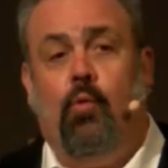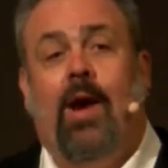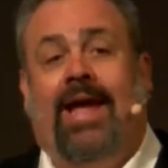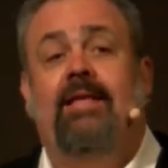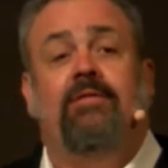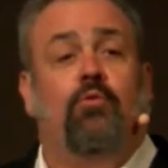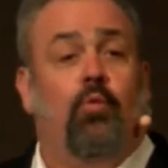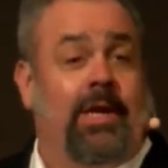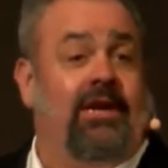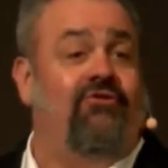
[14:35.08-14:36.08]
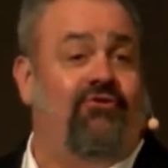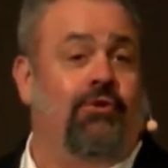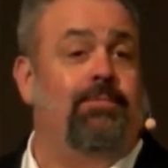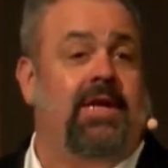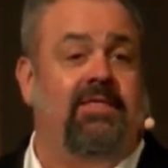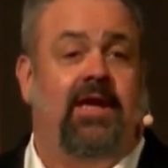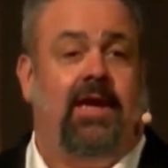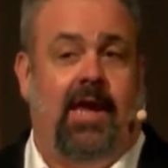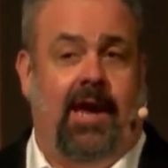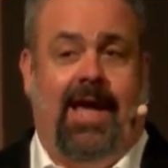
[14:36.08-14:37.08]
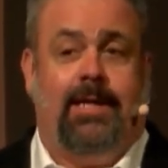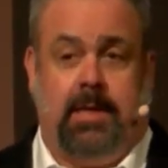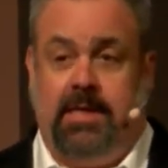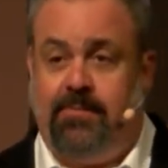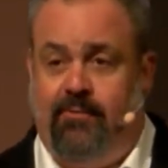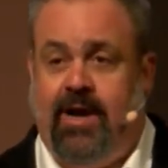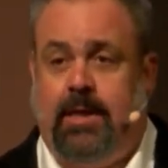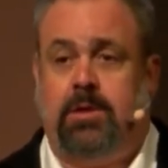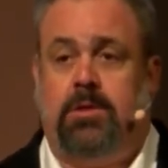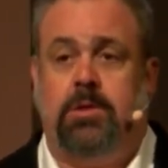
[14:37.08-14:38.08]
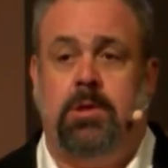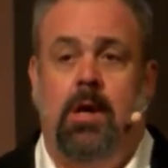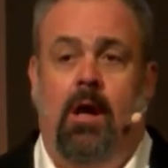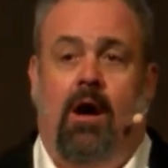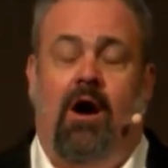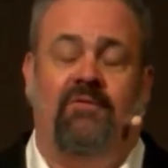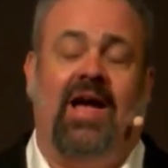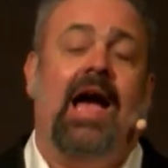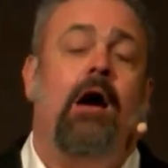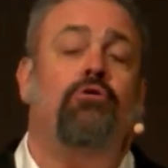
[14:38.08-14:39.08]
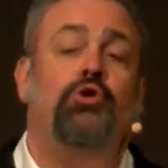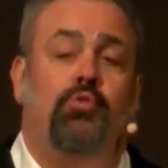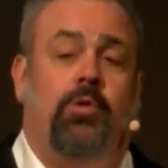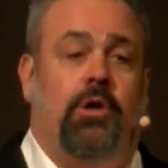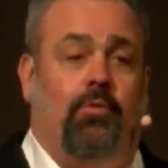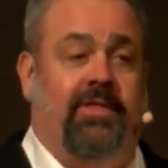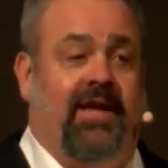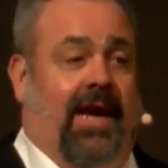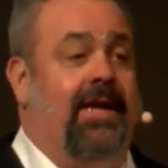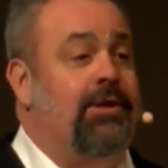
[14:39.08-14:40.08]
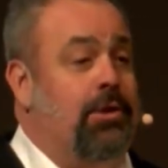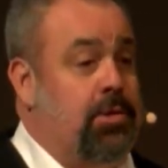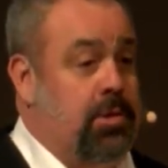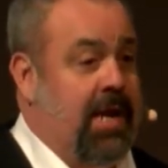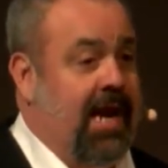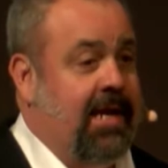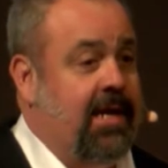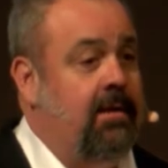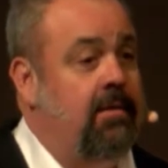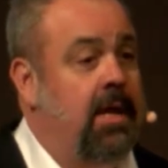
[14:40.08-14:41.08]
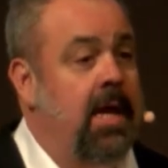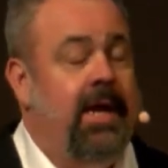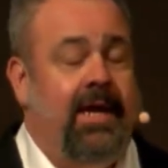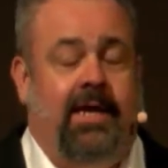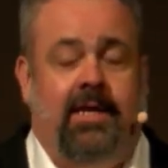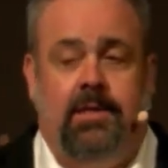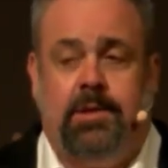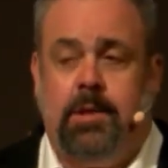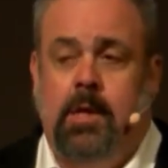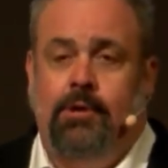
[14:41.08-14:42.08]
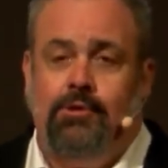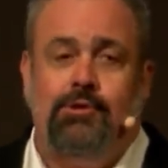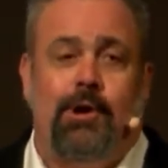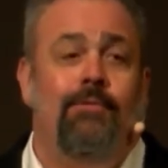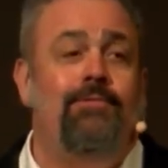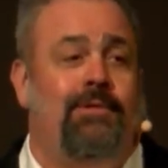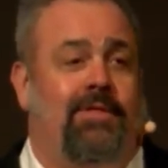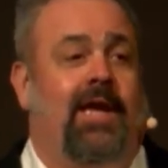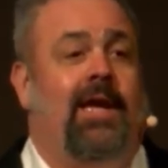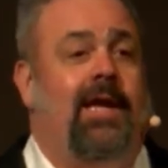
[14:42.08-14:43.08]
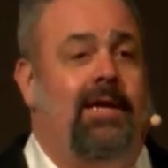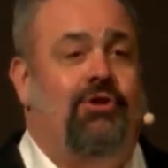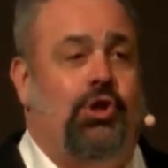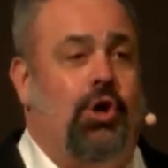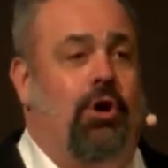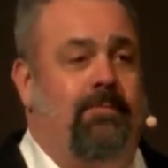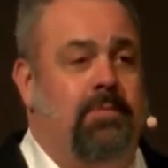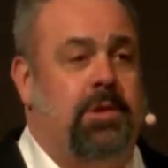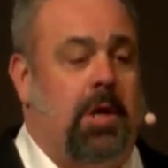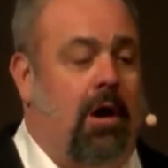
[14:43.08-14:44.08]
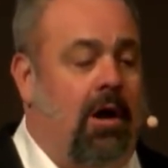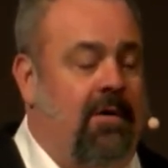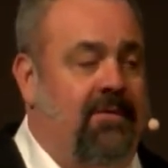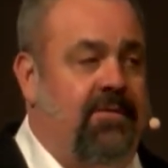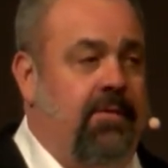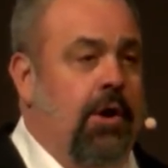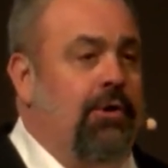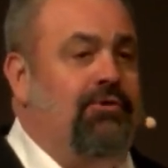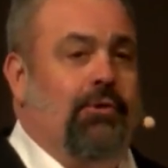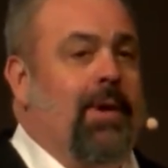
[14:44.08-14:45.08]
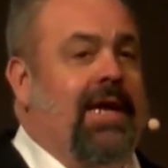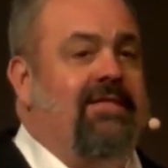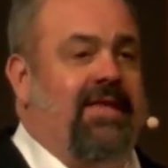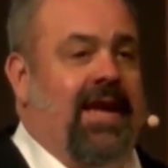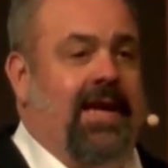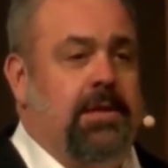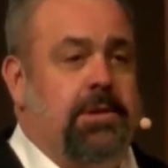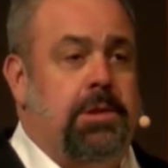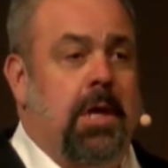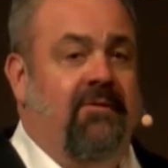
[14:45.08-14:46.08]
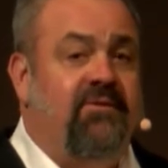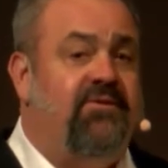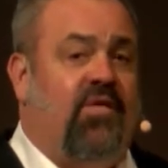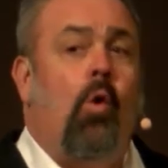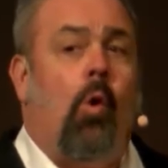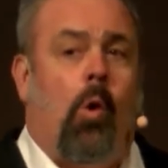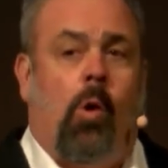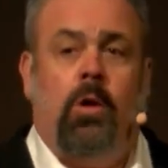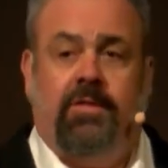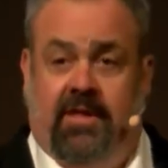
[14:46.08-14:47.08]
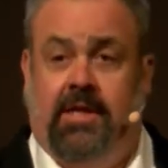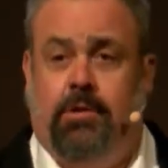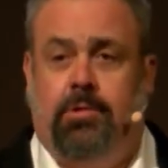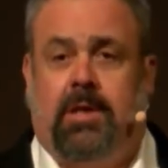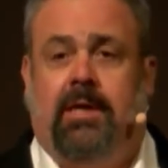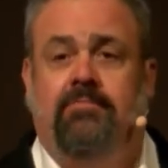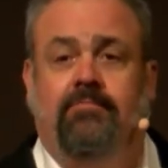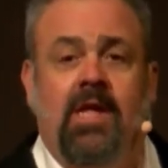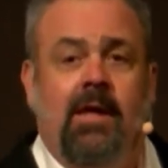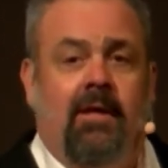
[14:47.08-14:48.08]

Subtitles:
the way that we should be thinking as enterprises of how to work with the end user's data is don't think in terms of doing things for the user.